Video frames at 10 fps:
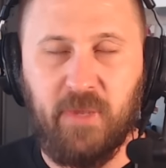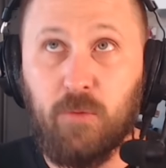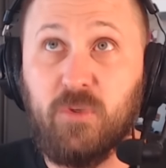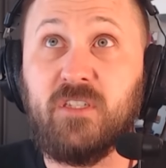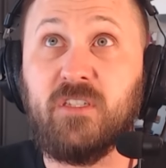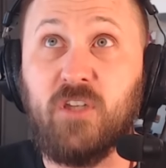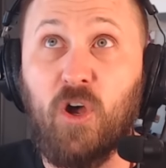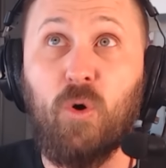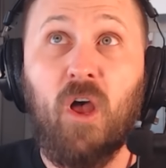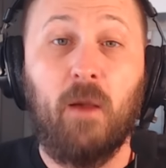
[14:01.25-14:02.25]
It was so
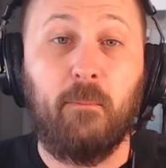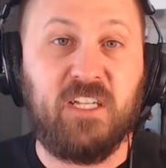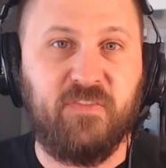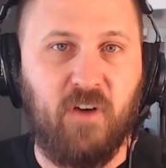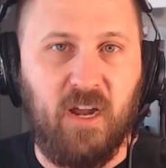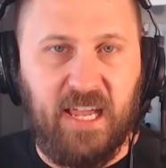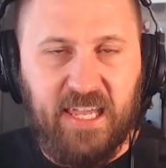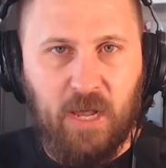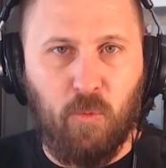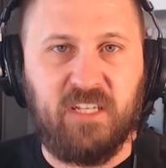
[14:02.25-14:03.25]
much fun. I
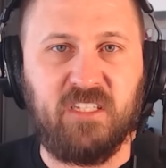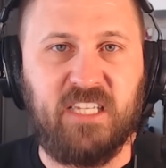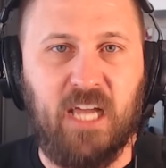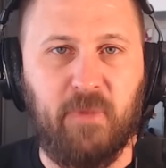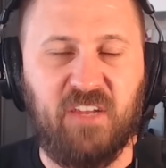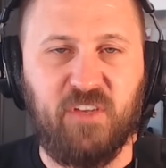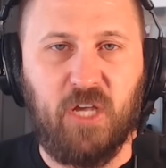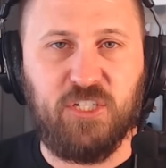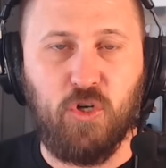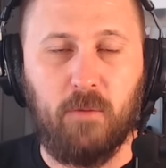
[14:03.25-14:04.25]
can't wait to see how many of you
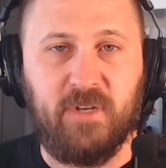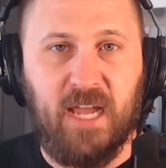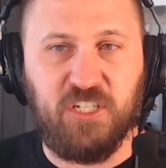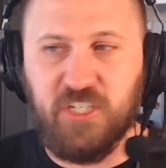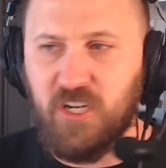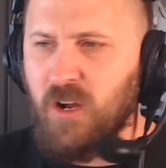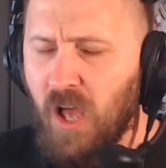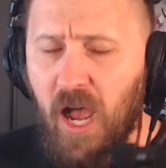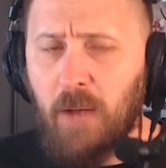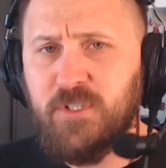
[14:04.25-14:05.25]
guys show up next year.
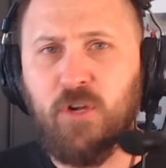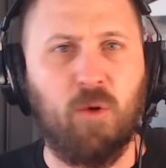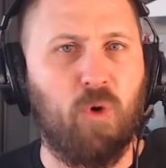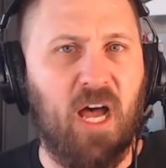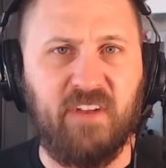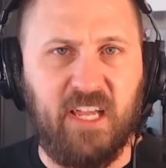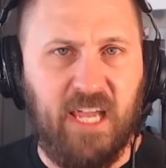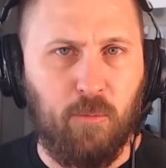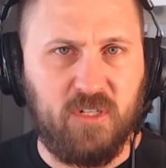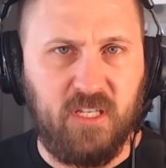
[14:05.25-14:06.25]
I'm sure that we'll have it at
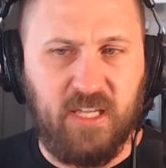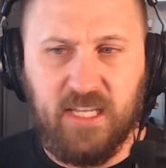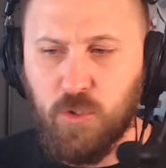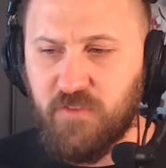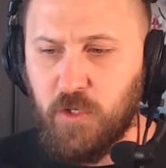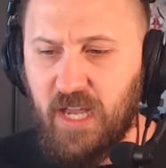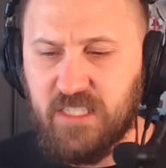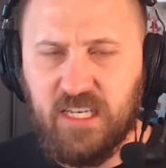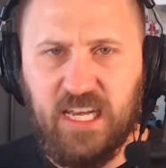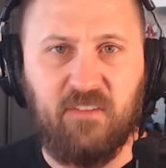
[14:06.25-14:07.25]
GameWorks again, so if you guys
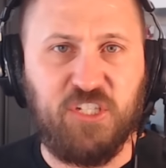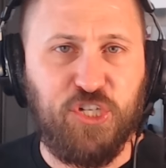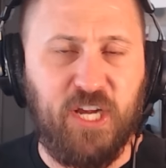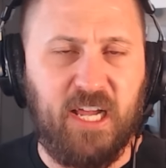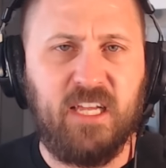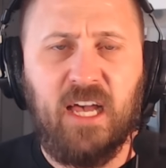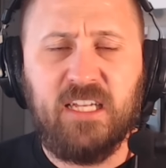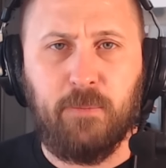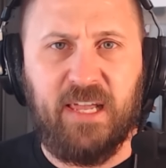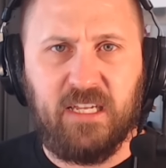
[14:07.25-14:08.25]
didn't have a chance
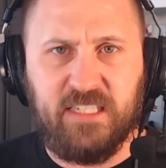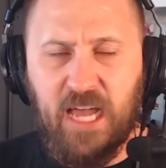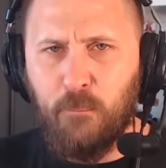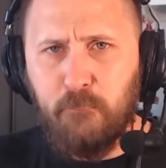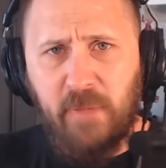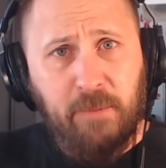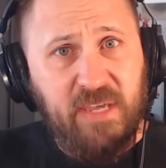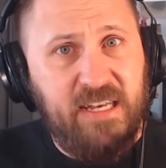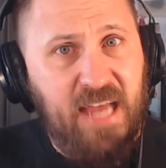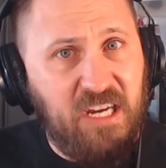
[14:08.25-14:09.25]
to make it down,
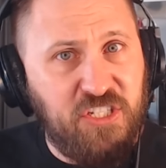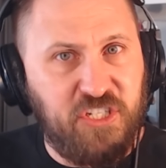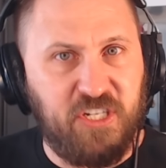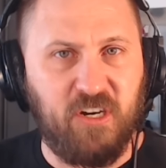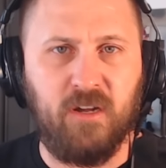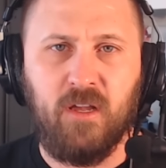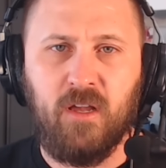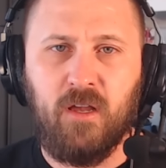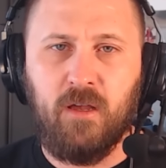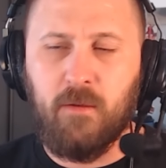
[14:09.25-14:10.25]
maybe next year.
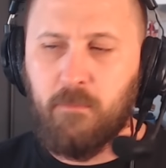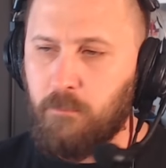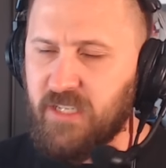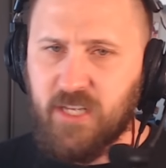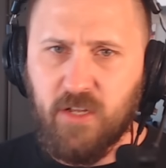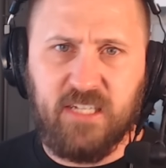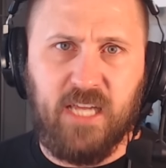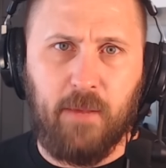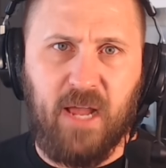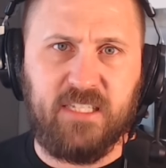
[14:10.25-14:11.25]
But until next
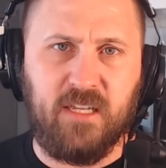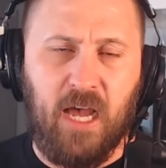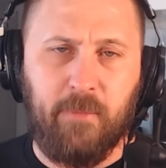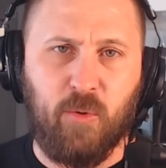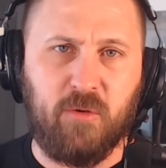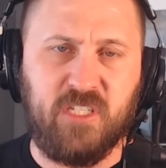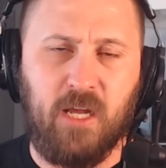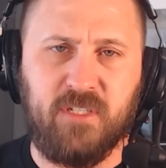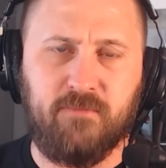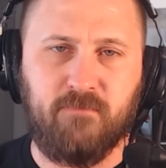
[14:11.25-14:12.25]
time, guys, I've been Rick with
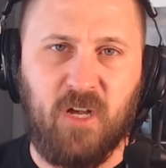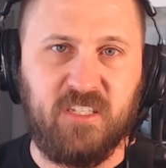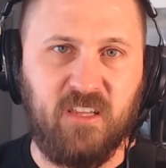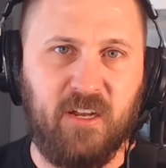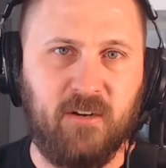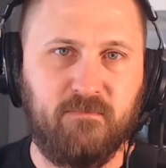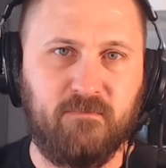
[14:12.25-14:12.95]
Stumpt. I'll see you later.